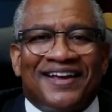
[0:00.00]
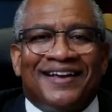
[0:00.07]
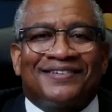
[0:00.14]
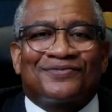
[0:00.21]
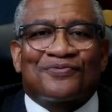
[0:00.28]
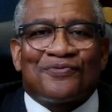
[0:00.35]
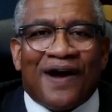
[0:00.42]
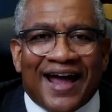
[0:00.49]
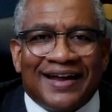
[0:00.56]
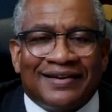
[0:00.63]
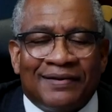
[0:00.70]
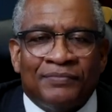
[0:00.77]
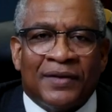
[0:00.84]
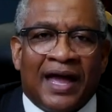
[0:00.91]
is
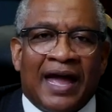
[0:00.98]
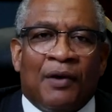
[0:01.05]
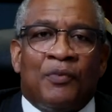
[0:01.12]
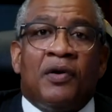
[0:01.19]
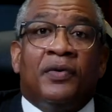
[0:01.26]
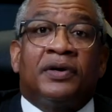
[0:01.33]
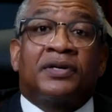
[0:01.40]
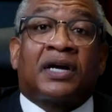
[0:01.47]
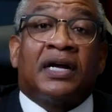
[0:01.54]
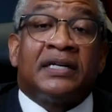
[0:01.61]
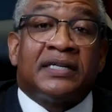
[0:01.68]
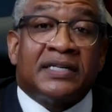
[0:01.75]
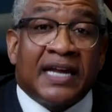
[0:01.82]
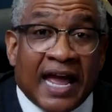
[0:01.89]
right. And we will
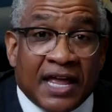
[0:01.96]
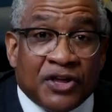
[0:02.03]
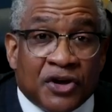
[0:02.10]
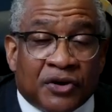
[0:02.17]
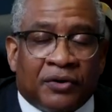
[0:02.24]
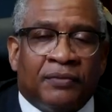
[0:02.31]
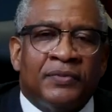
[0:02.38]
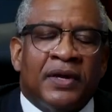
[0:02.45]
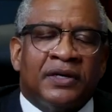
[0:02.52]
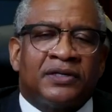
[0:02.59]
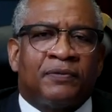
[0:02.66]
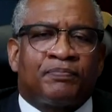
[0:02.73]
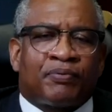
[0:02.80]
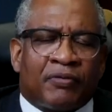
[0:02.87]
continue
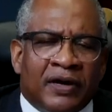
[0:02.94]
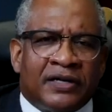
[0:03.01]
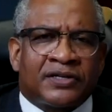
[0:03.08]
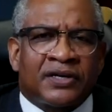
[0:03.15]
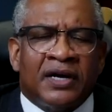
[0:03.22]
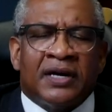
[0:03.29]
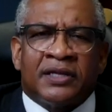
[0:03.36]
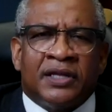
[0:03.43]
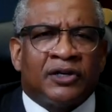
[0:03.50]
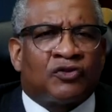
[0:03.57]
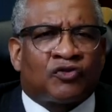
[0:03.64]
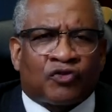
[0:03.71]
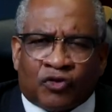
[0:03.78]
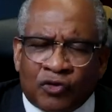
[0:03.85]
to preach the
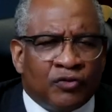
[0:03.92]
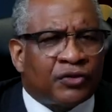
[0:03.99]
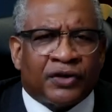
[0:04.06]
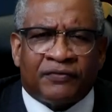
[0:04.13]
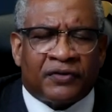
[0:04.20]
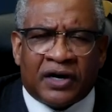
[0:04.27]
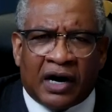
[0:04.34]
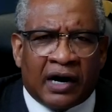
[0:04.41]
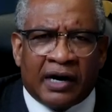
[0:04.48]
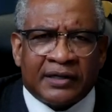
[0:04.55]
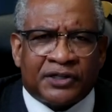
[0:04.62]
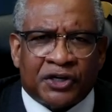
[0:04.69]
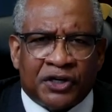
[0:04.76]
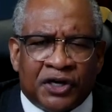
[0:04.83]
truth of
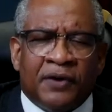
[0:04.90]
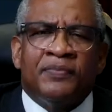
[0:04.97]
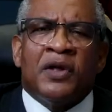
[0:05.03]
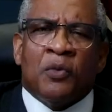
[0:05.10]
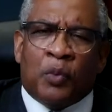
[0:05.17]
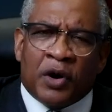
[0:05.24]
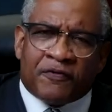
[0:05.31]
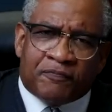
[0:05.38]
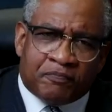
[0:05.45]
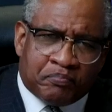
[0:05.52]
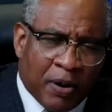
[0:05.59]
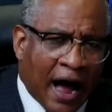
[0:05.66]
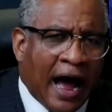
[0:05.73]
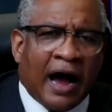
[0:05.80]
God to you with
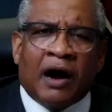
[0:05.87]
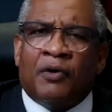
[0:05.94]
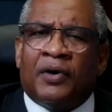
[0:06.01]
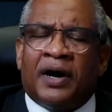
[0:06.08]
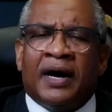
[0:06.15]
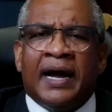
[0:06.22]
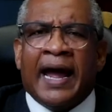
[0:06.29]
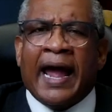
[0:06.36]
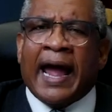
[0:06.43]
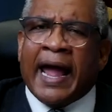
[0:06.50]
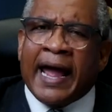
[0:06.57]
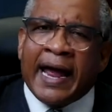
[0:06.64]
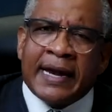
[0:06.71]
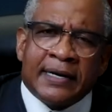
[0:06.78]
power
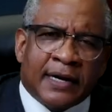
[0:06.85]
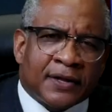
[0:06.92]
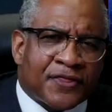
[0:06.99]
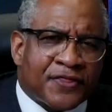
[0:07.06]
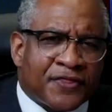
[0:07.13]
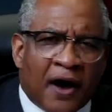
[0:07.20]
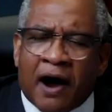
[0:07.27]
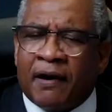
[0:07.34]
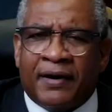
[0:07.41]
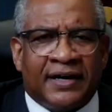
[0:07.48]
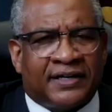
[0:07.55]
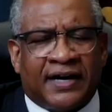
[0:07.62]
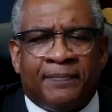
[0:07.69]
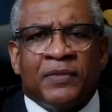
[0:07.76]
and
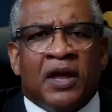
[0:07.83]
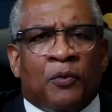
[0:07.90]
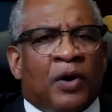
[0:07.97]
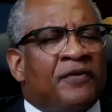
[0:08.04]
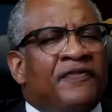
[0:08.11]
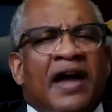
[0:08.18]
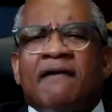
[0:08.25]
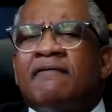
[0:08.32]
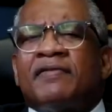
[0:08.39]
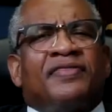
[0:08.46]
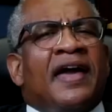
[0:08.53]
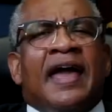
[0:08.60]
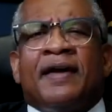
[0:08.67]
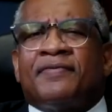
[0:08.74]
authority with
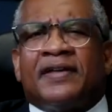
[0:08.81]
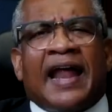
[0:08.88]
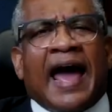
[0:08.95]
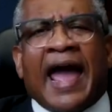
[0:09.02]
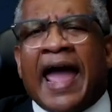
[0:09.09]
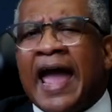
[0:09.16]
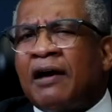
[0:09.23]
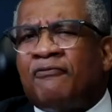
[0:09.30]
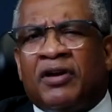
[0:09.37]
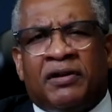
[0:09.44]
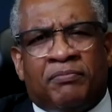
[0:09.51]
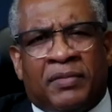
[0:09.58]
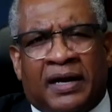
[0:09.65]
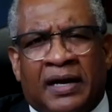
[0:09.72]
everything that I have
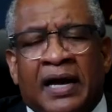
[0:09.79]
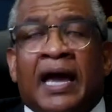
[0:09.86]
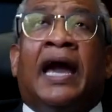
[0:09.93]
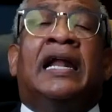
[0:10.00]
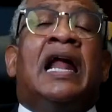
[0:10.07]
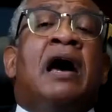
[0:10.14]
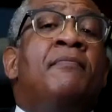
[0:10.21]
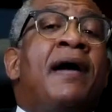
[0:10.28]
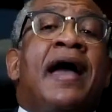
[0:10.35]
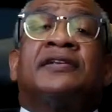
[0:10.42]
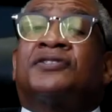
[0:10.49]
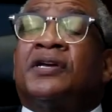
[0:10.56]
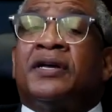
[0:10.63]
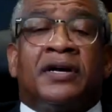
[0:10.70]
in me. And I'm
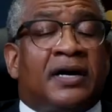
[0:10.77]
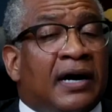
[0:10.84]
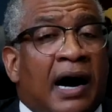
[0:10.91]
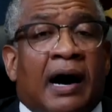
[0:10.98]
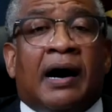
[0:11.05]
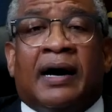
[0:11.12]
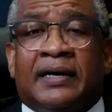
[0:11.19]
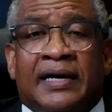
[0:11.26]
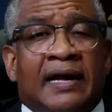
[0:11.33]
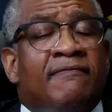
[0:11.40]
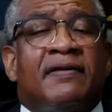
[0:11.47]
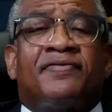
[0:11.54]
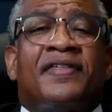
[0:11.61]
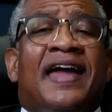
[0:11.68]
asking God
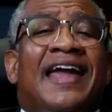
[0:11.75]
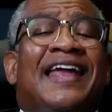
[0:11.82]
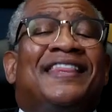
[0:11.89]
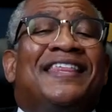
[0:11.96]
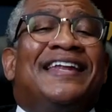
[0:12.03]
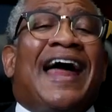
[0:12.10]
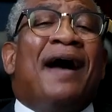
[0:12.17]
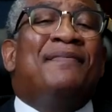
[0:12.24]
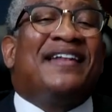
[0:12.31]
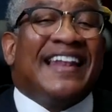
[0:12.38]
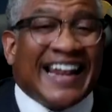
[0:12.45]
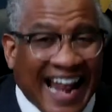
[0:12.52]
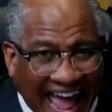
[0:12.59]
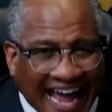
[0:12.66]
everything that I'm
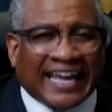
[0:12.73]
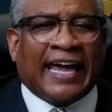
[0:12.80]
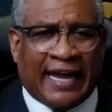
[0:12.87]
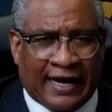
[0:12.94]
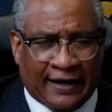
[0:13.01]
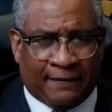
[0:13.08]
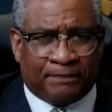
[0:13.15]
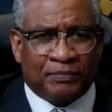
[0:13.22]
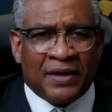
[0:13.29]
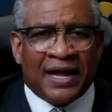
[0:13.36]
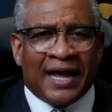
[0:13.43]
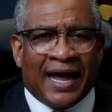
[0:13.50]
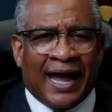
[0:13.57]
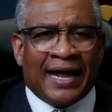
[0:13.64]
lacking.
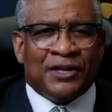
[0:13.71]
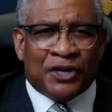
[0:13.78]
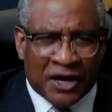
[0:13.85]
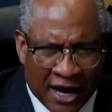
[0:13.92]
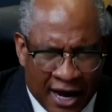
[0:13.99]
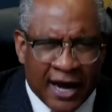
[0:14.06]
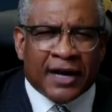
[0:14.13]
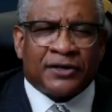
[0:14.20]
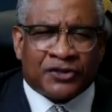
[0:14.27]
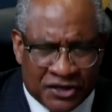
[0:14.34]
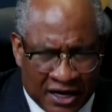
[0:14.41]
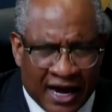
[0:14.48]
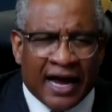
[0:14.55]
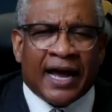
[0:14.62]
And yes,
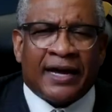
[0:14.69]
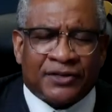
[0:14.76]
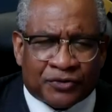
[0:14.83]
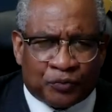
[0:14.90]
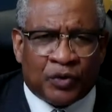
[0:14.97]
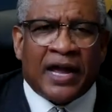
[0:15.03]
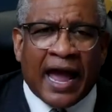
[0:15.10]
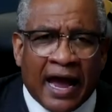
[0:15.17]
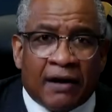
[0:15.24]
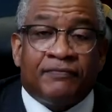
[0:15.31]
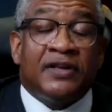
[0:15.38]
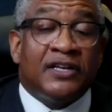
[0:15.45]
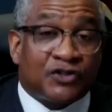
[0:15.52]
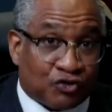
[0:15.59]
yes, we
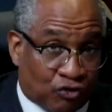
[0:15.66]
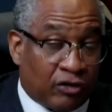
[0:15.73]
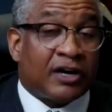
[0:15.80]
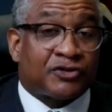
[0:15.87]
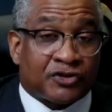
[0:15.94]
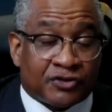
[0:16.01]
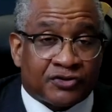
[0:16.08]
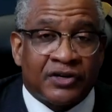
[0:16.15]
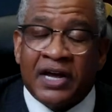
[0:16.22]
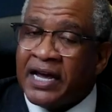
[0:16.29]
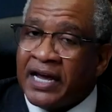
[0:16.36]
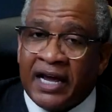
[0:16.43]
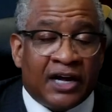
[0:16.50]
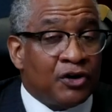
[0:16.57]
have these treasures
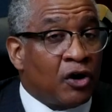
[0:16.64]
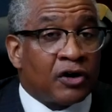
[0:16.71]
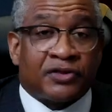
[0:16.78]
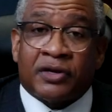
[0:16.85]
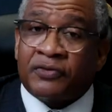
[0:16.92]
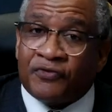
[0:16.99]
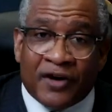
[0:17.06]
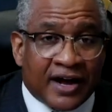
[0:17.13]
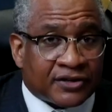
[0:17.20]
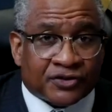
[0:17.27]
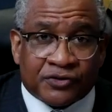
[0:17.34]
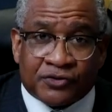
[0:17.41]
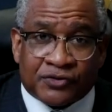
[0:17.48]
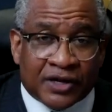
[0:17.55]
in earthen
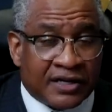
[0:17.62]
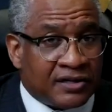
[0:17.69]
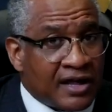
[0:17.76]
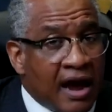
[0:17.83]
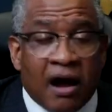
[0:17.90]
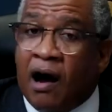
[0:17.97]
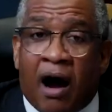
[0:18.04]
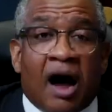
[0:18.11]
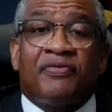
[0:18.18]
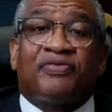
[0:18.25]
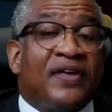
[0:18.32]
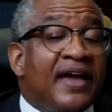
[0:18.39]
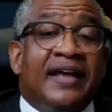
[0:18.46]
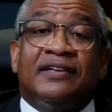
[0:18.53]
vessels, and there are
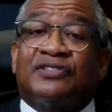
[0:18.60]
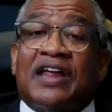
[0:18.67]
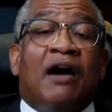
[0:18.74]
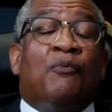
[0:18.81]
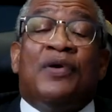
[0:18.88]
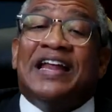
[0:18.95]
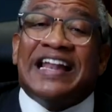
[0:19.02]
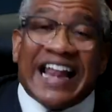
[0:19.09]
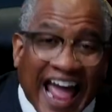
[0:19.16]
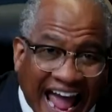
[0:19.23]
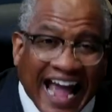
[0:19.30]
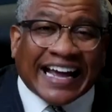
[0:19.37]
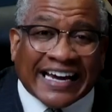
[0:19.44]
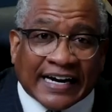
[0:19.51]
things that we
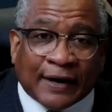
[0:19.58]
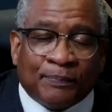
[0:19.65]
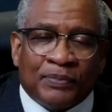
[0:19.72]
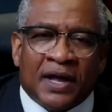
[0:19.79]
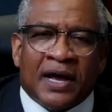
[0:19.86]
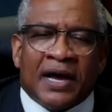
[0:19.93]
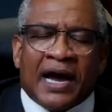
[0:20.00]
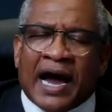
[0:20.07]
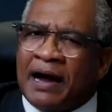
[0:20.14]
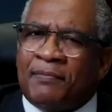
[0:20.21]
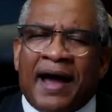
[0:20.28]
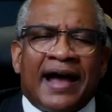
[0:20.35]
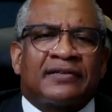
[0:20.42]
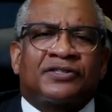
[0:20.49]
lack.
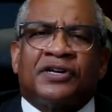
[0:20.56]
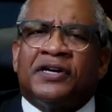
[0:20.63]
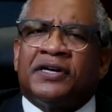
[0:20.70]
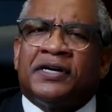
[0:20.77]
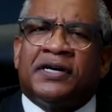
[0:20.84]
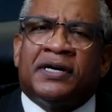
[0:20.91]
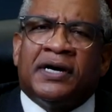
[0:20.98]
I'm asking